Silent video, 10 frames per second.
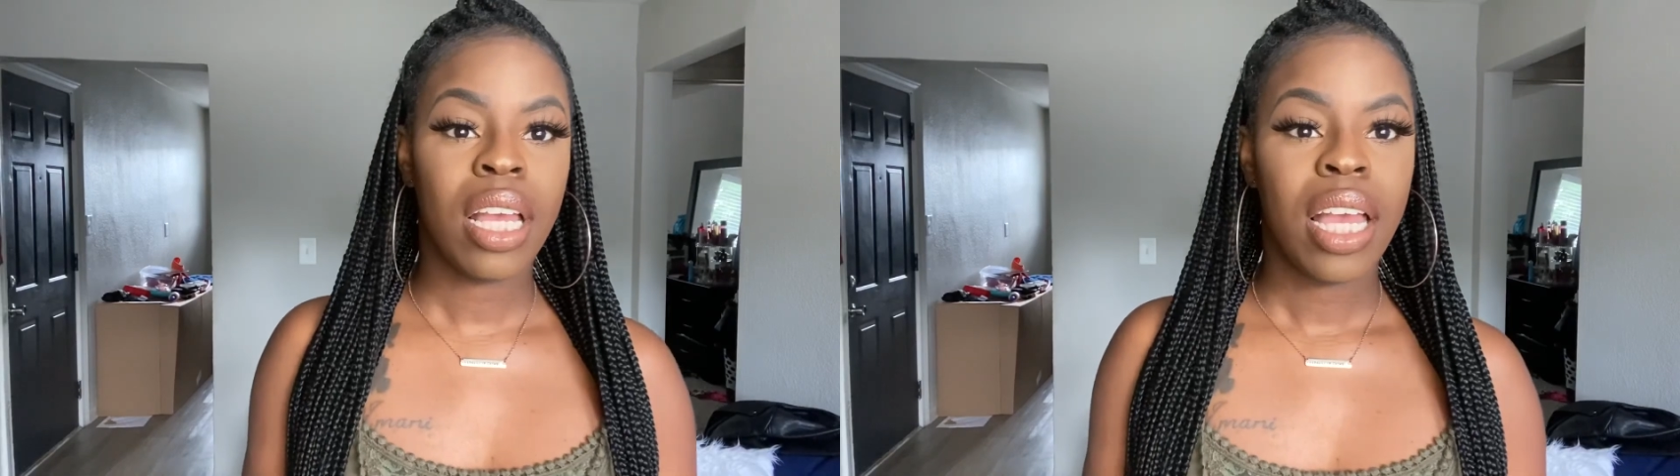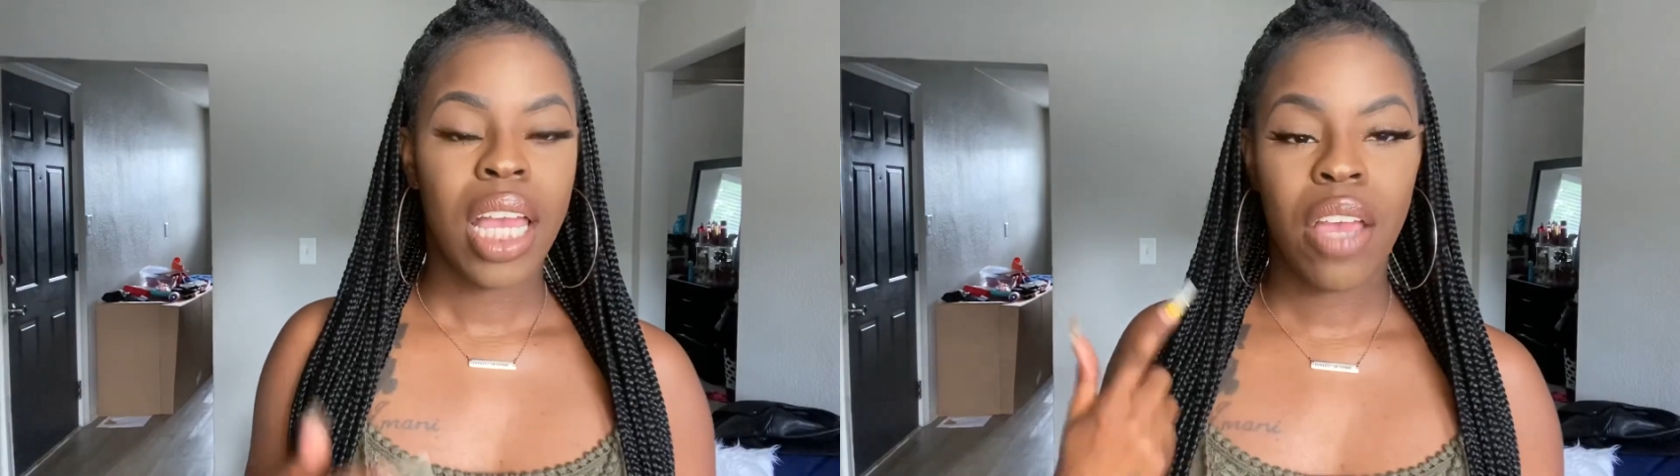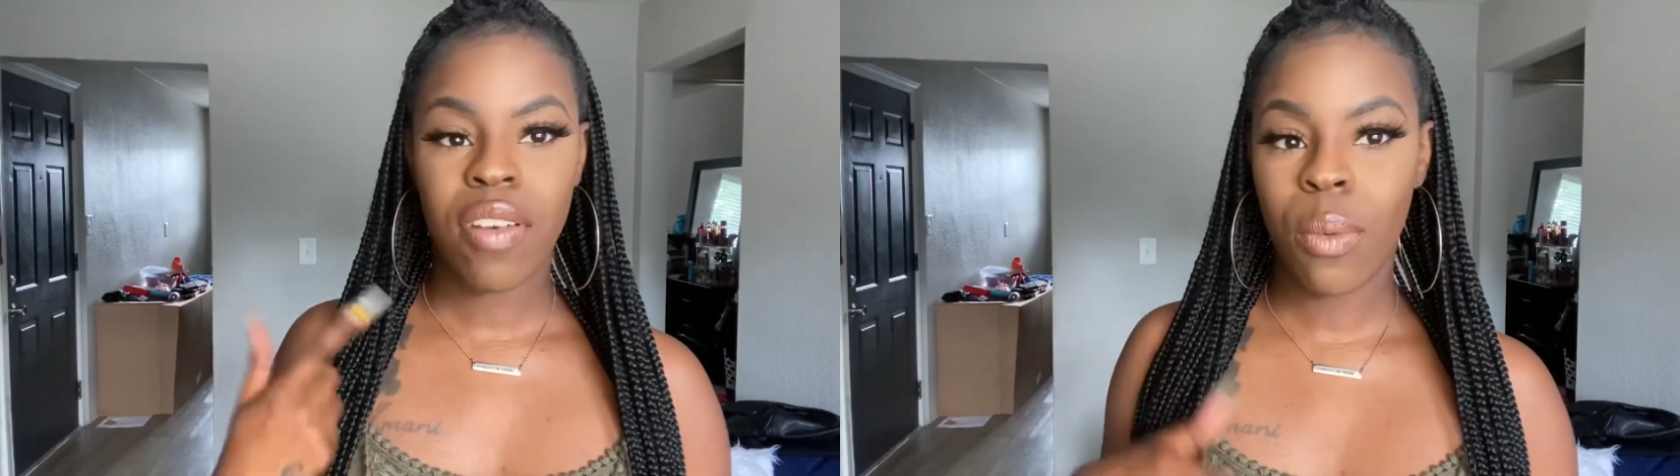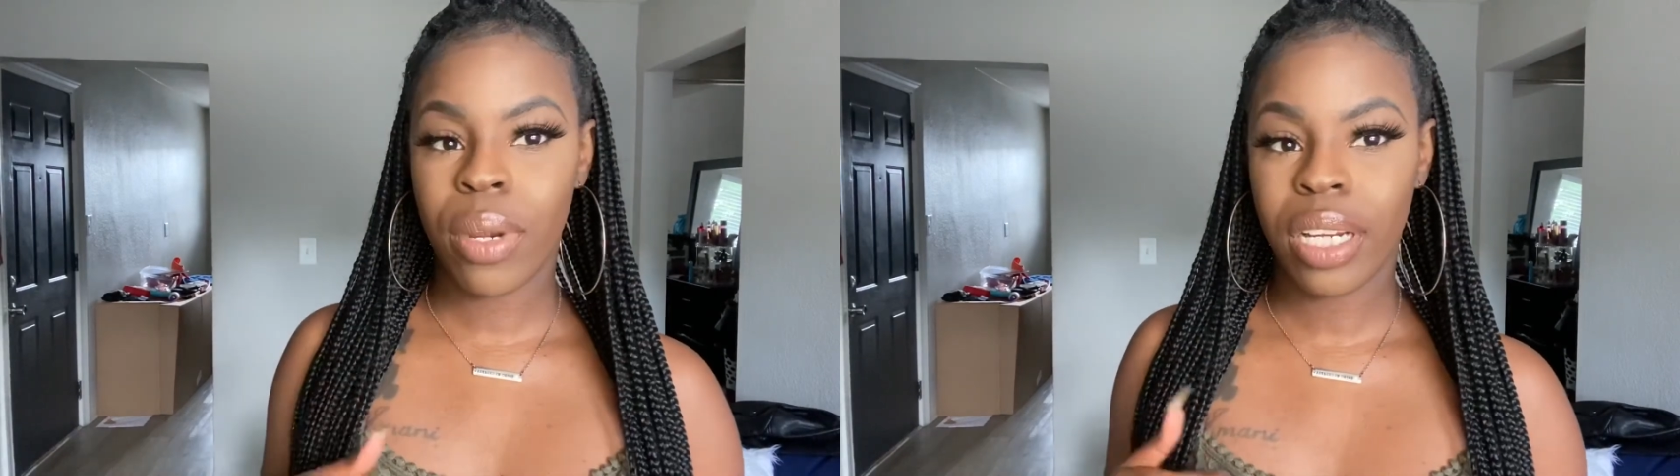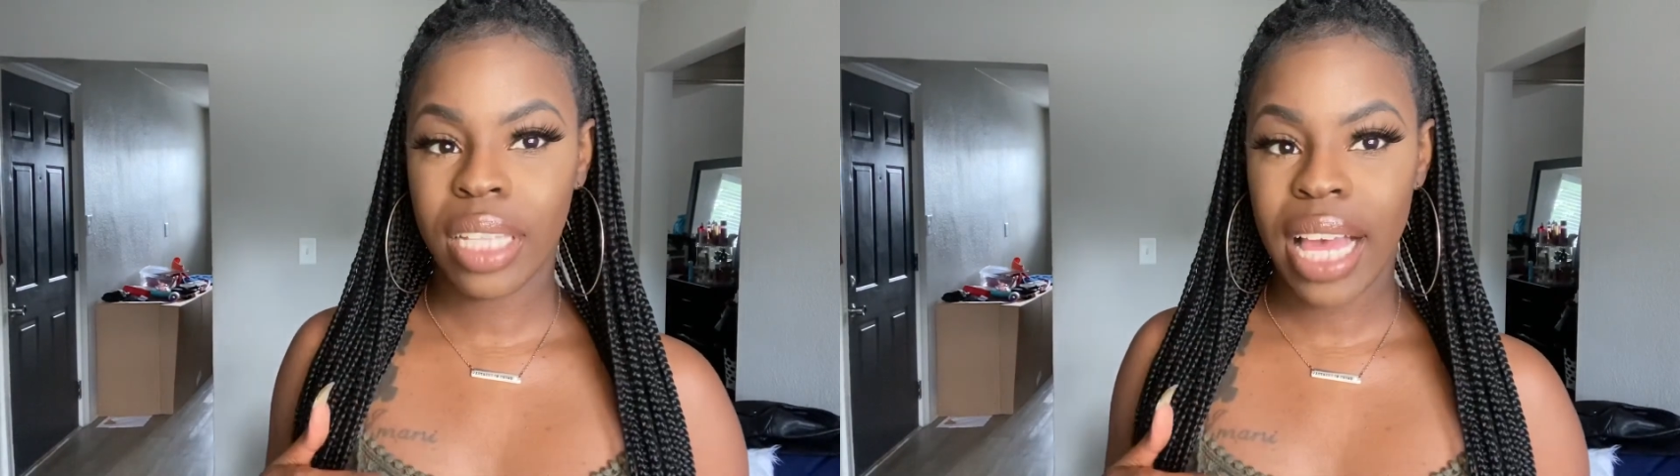if I'm
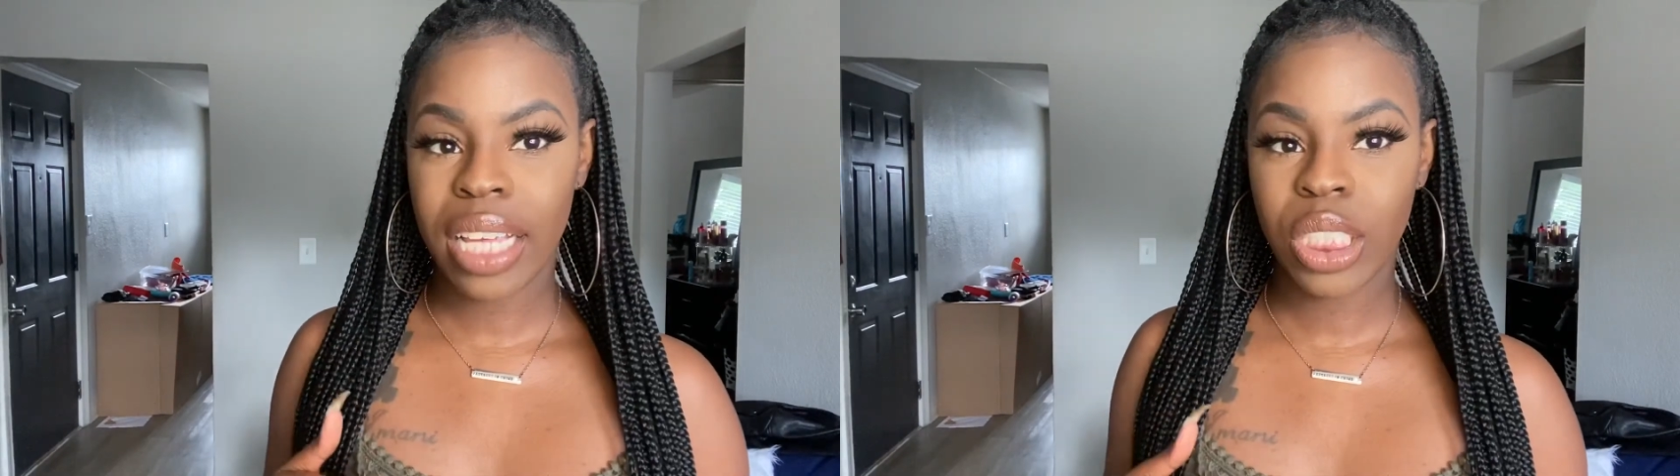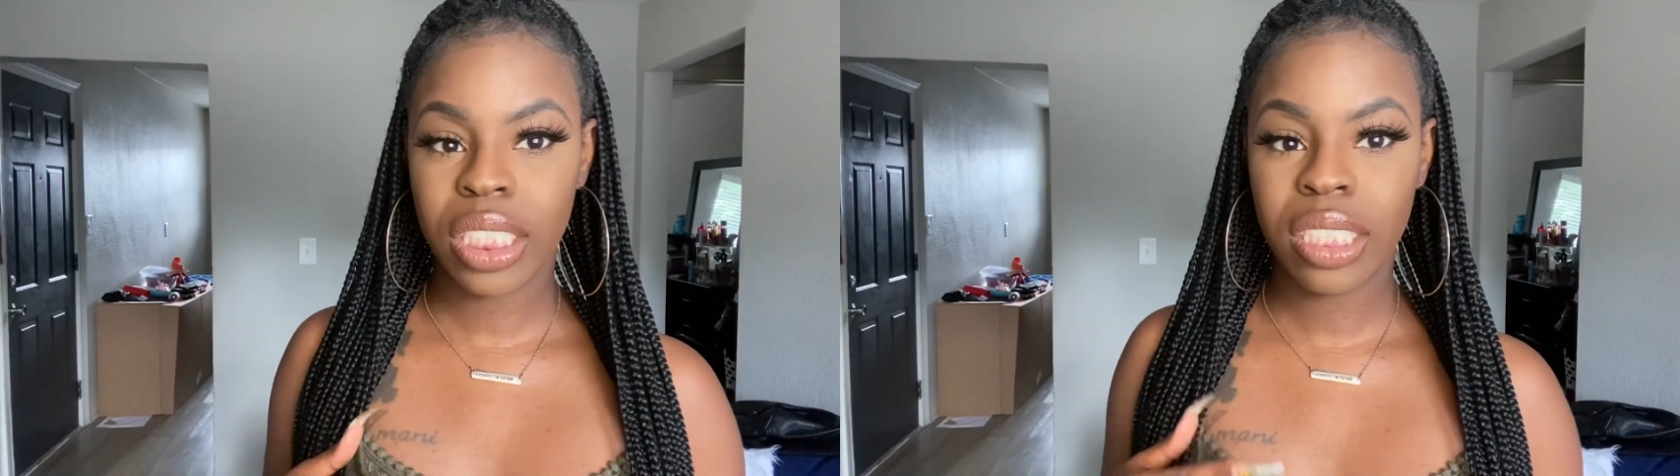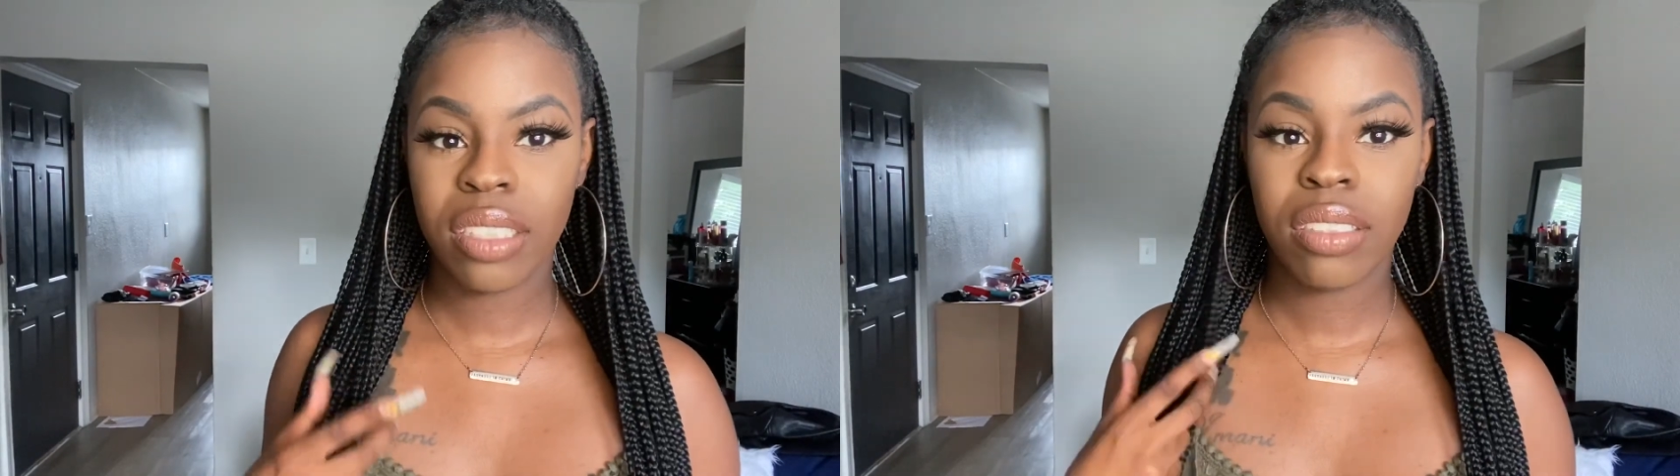wearing lashes.